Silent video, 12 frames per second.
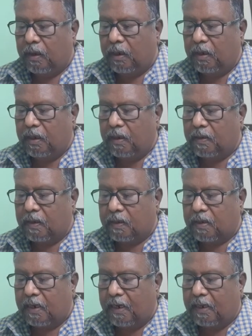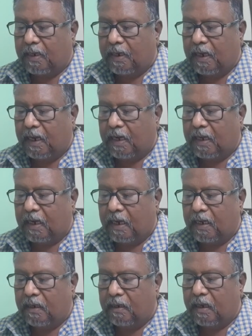It is slightly
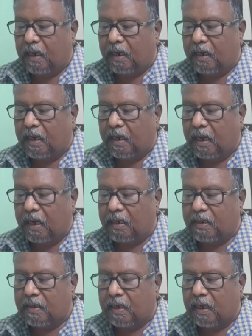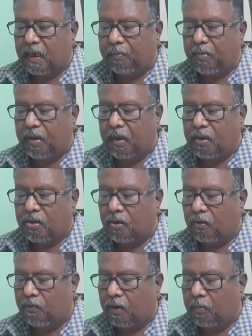alkaline and has a pH
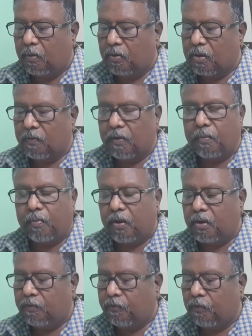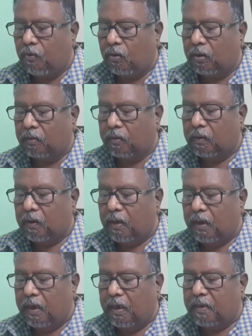of about 7.4.
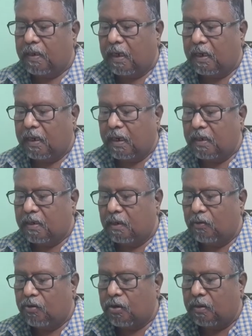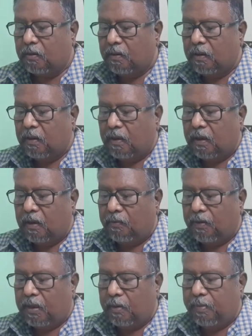It is an alkaline solution
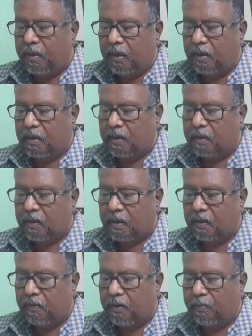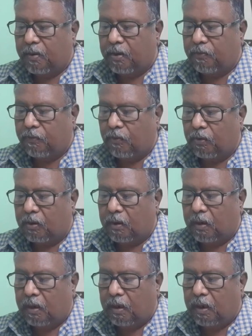with the pH 7.4.
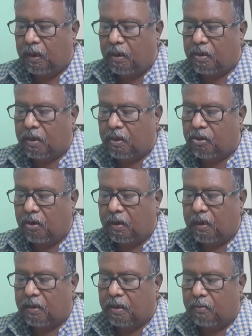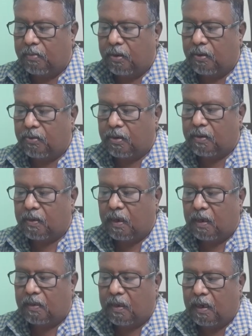Each ejaculation produces
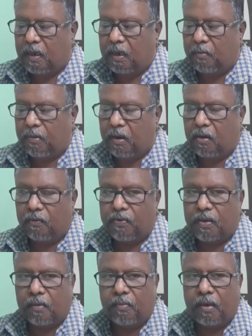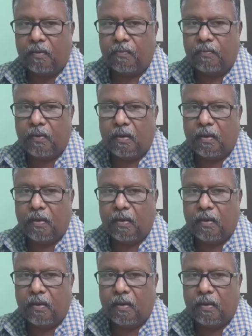3 ml of semen.